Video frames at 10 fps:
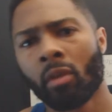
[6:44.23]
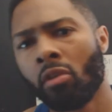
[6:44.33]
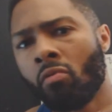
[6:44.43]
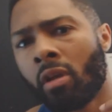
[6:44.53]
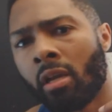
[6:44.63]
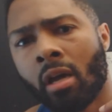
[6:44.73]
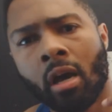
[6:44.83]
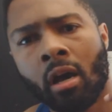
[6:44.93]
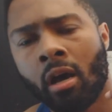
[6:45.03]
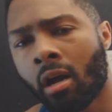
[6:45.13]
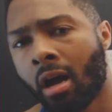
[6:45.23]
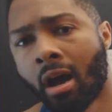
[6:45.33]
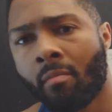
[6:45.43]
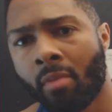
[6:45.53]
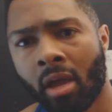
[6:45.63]
You can
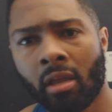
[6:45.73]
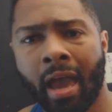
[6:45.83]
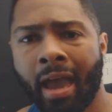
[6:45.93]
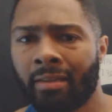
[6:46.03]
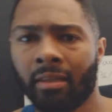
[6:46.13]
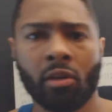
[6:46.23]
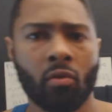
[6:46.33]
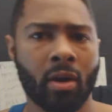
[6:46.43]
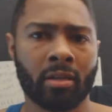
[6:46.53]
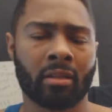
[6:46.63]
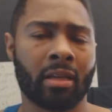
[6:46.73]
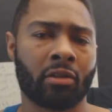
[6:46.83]
comment, ask any questions.